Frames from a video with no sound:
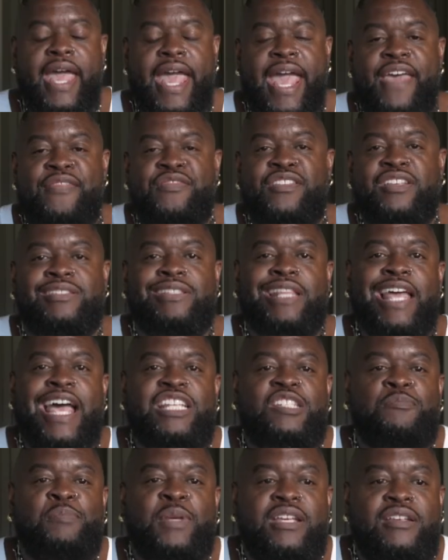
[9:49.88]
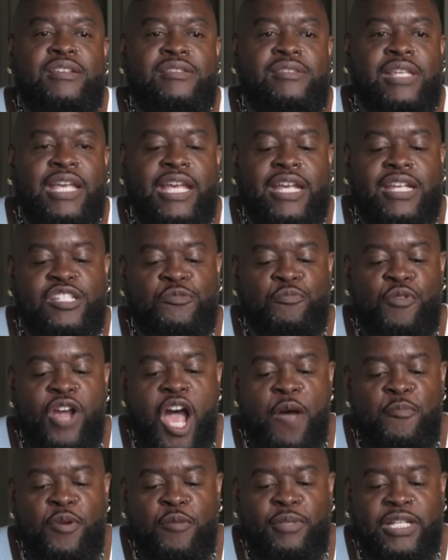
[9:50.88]
And this last piece is
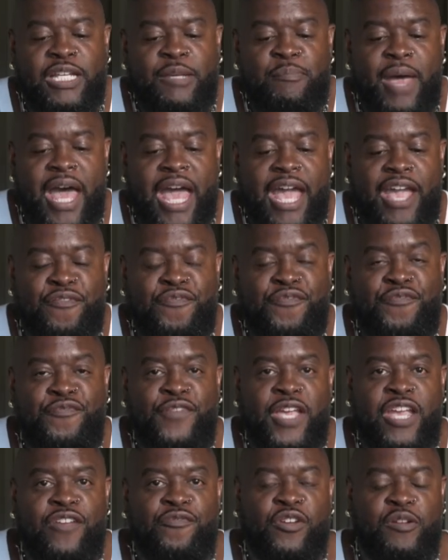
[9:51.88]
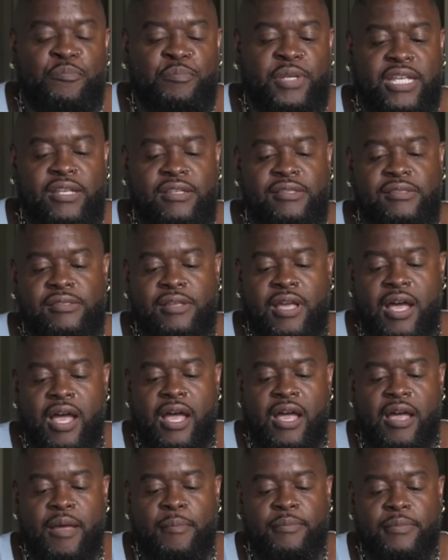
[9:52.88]
probably my favorite piece.
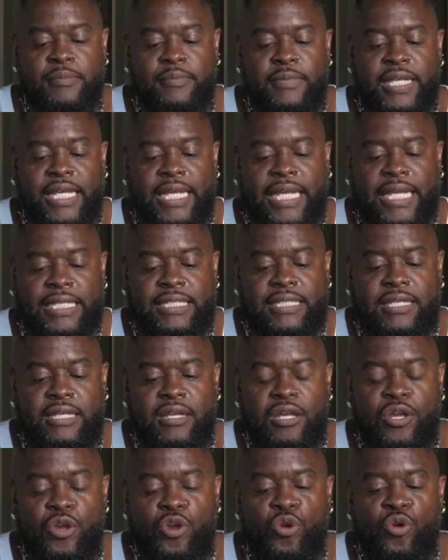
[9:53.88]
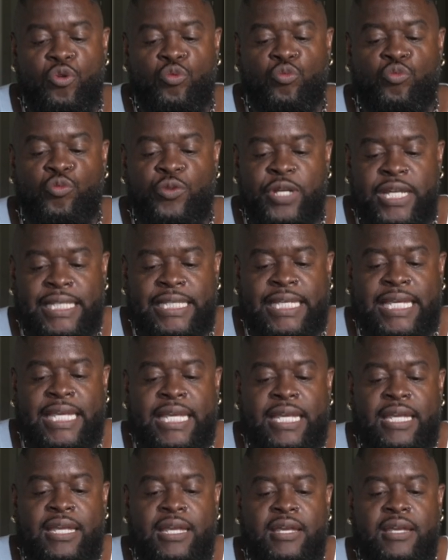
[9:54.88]
It
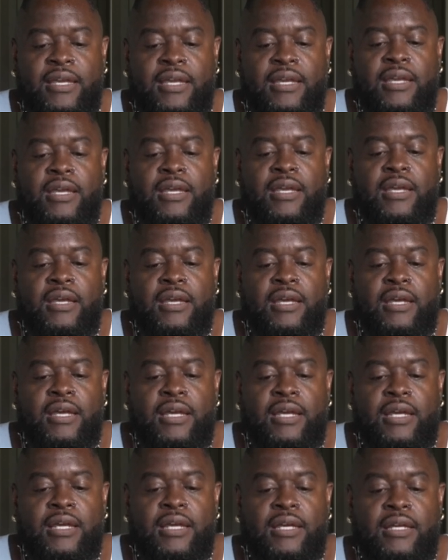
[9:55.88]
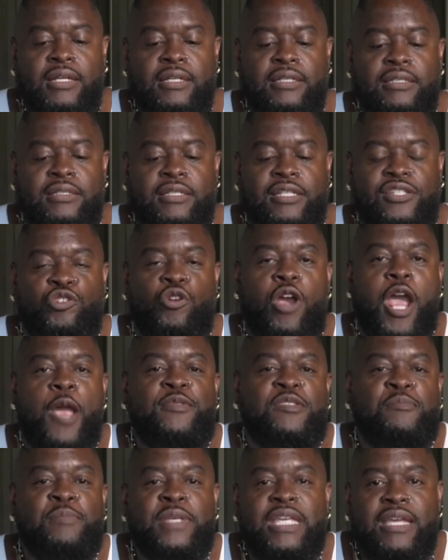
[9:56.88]
really
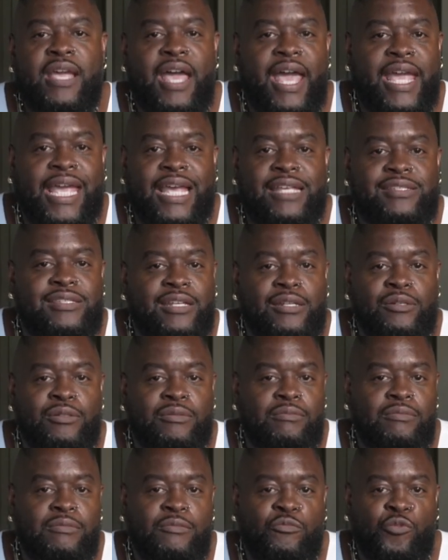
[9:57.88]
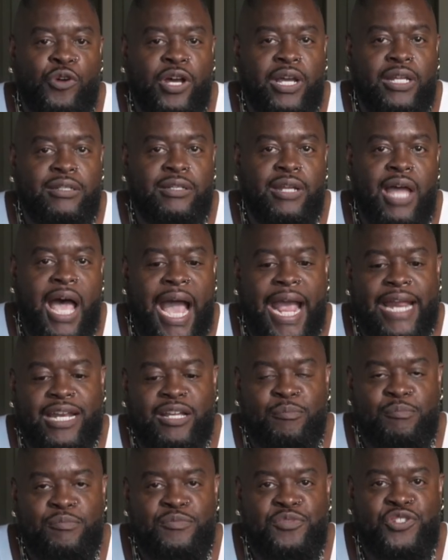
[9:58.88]
describes me, I guess, in one
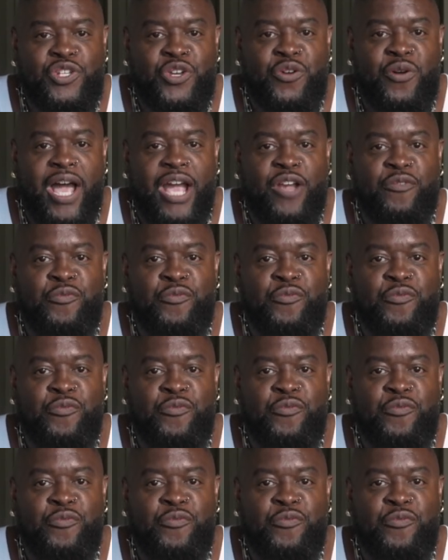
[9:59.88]
item. So I